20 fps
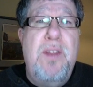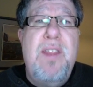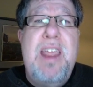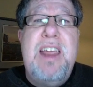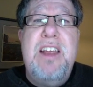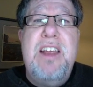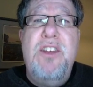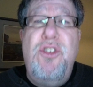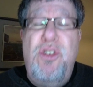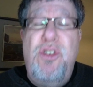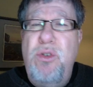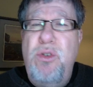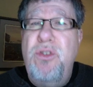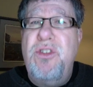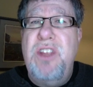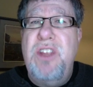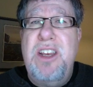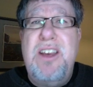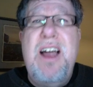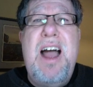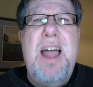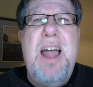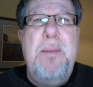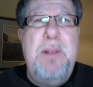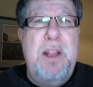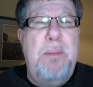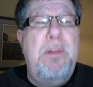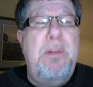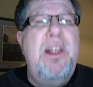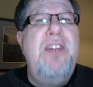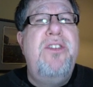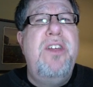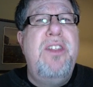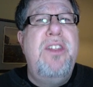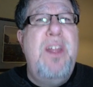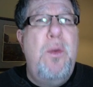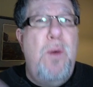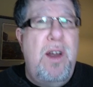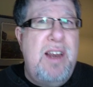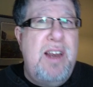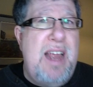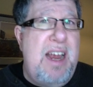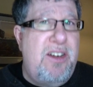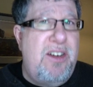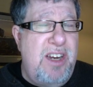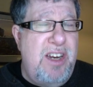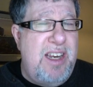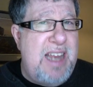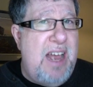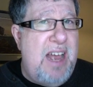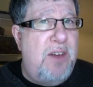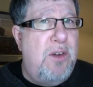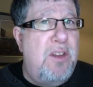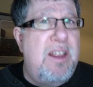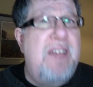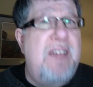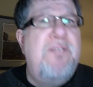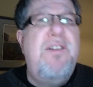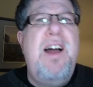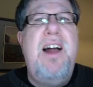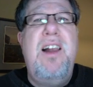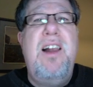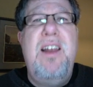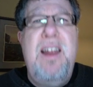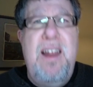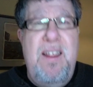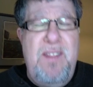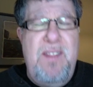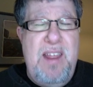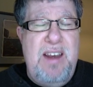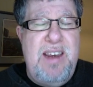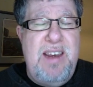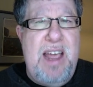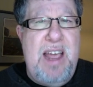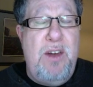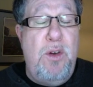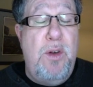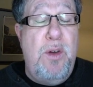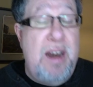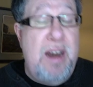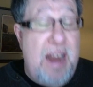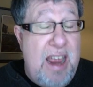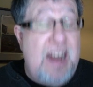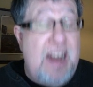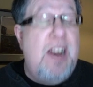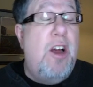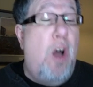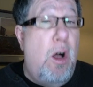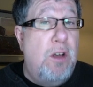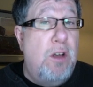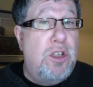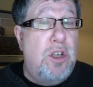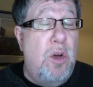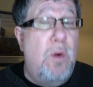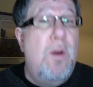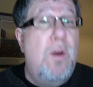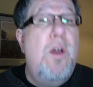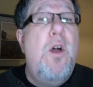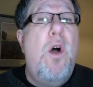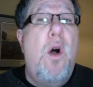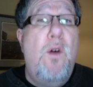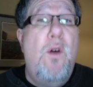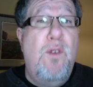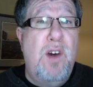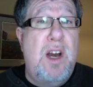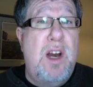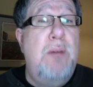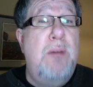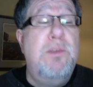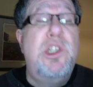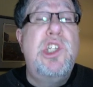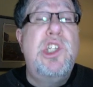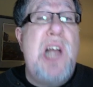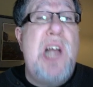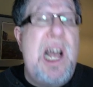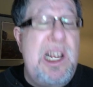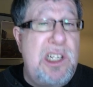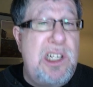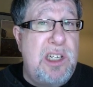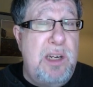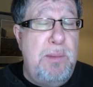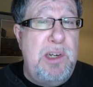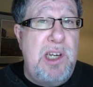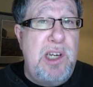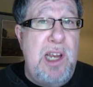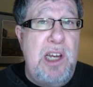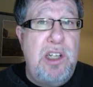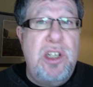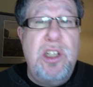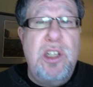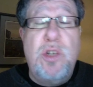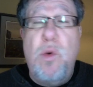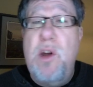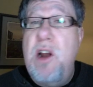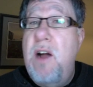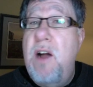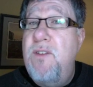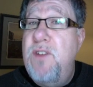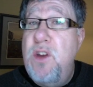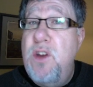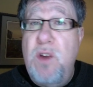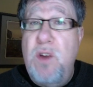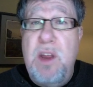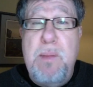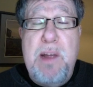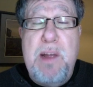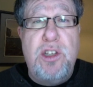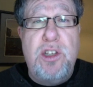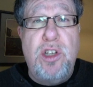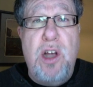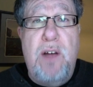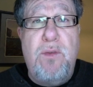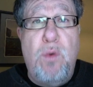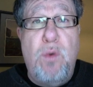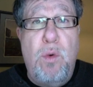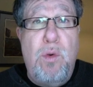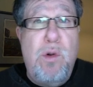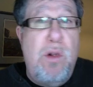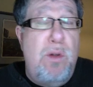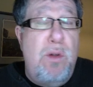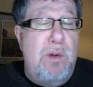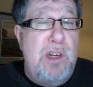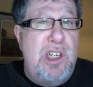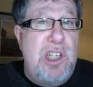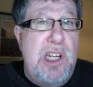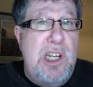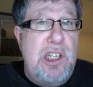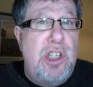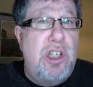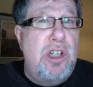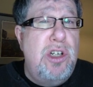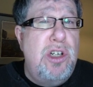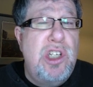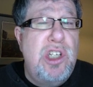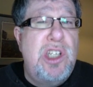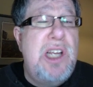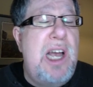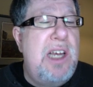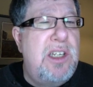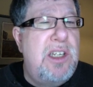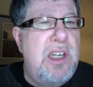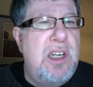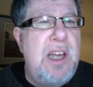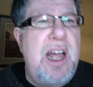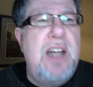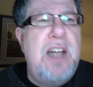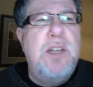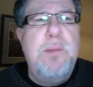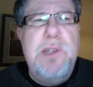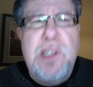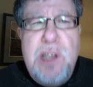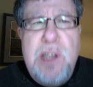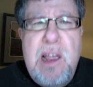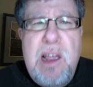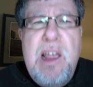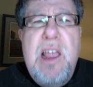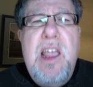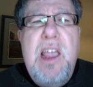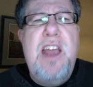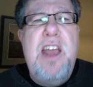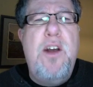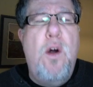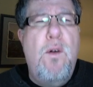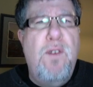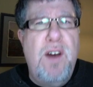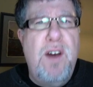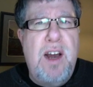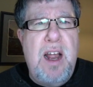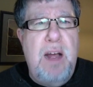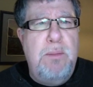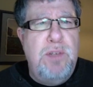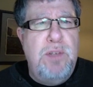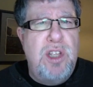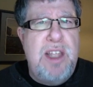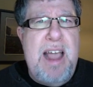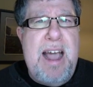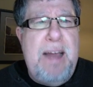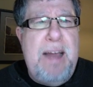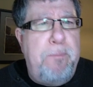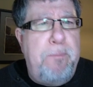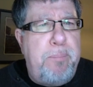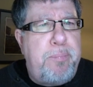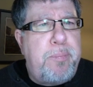They can choose the time and the place that they want to actually download that file and then download it. And it also overcomes size limitations. Quite often, your email software will only send certain sized attachments. It overcomes that.